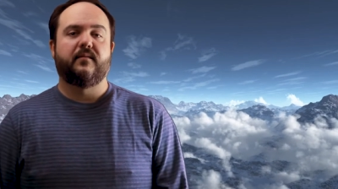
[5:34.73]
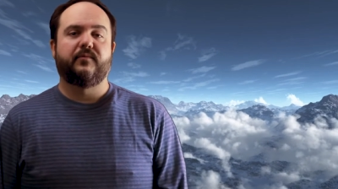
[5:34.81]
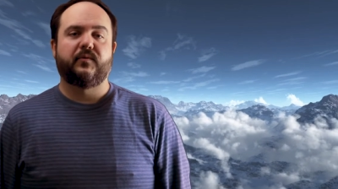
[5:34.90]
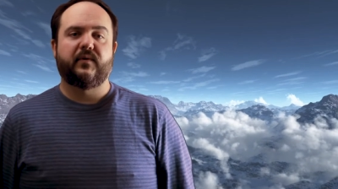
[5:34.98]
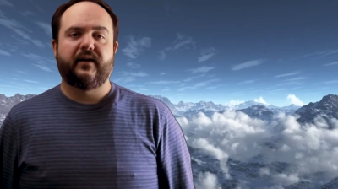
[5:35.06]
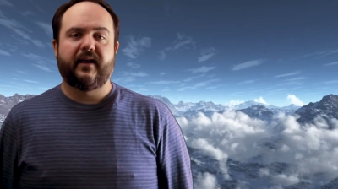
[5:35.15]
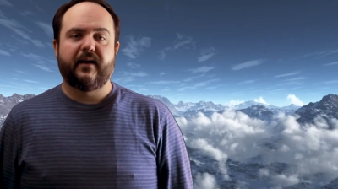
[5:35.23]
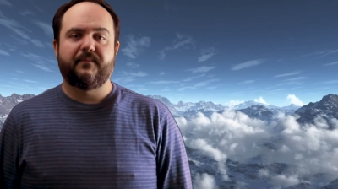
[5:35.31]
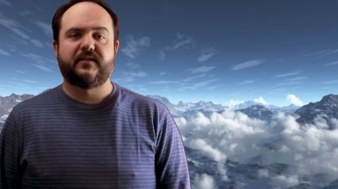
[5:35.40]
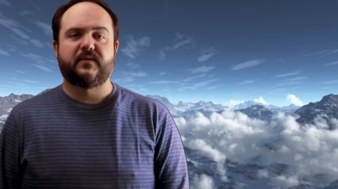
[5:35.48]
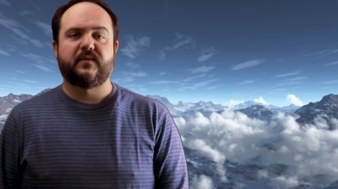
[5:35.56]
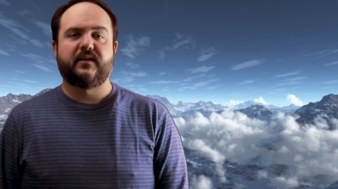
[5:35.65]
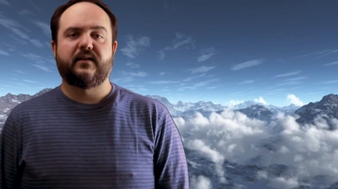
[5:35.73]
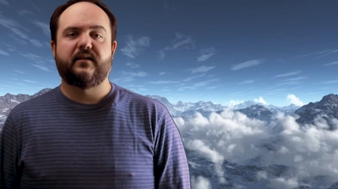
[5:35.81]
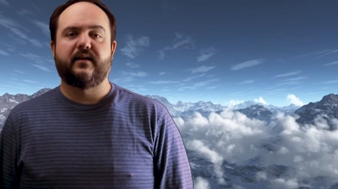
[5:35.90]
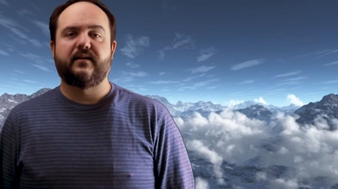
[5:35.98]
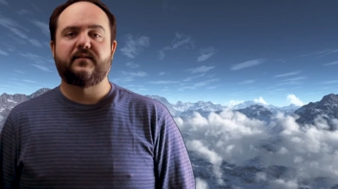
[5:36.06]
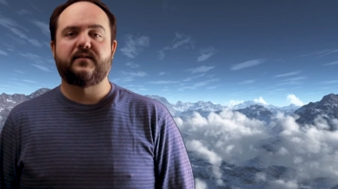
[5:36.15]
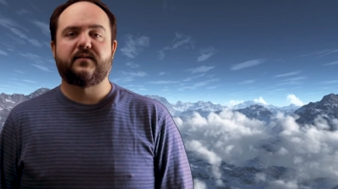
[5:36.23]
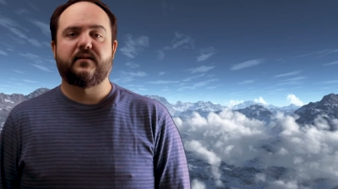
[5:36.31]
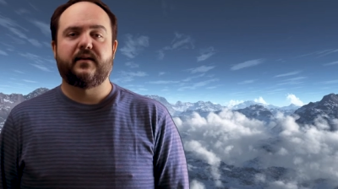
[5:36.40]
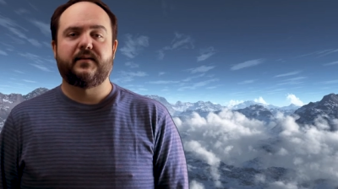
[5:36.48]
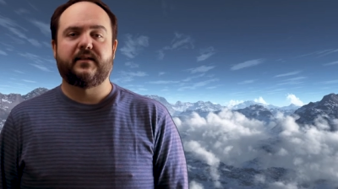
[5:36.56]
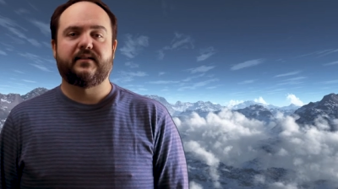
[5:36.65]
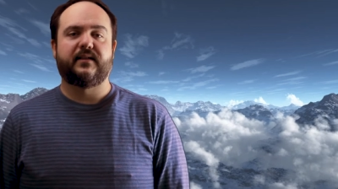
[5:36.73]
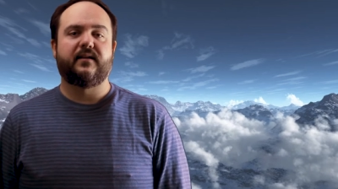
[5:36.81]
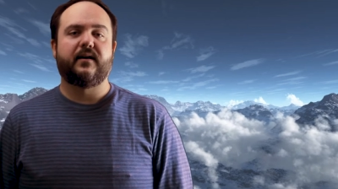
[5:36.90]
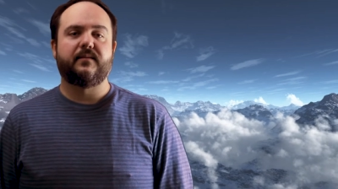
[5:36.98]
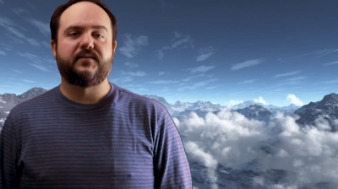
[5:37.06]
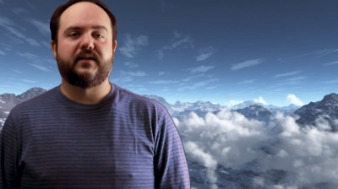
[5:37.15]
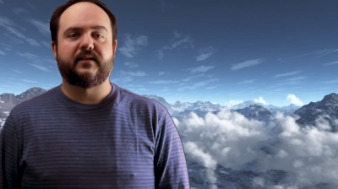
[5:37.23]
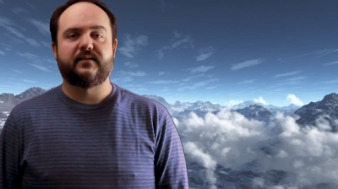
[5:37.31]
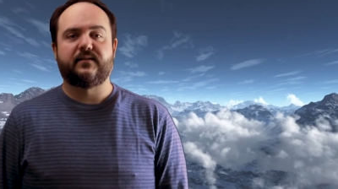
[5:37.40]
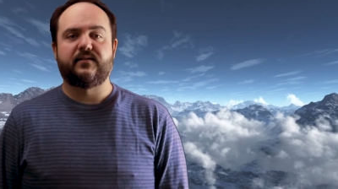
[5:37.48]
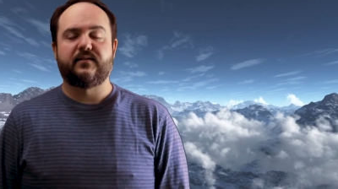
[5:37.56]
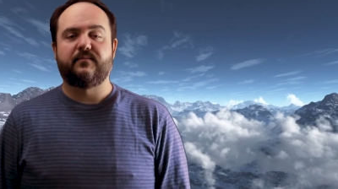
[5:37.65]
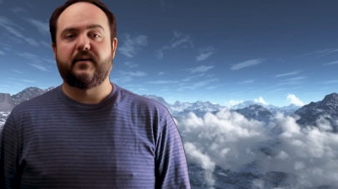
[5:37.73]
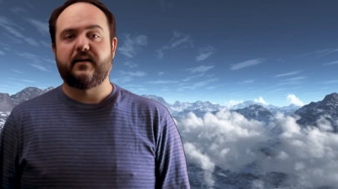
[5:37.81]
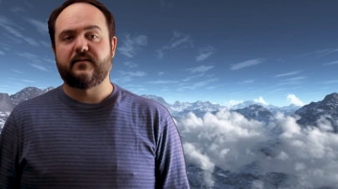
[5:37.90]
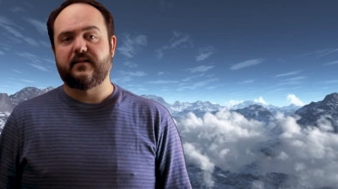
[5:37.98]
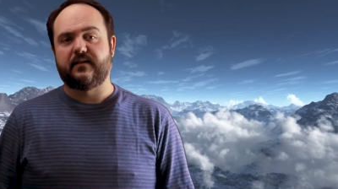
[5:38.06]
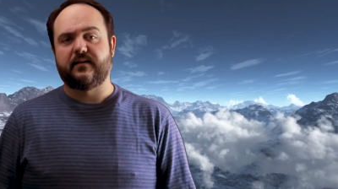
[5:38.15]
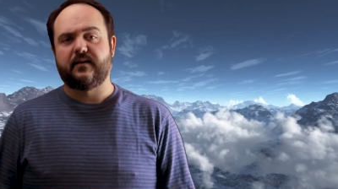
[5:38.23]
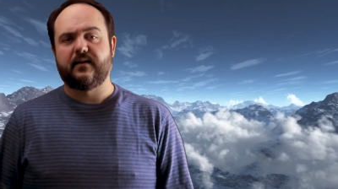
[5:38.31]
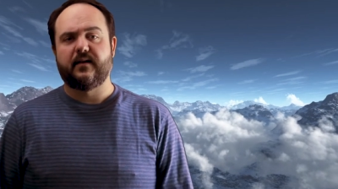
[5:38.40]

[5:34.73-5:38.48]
but what happens when a cloud strikes an object such as a mountain?